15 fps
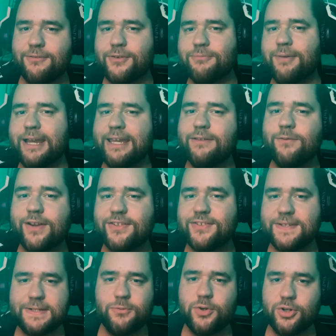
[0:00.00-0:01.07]
of my
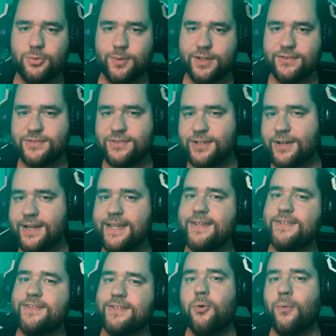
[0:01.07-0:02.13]
Investing 101 series.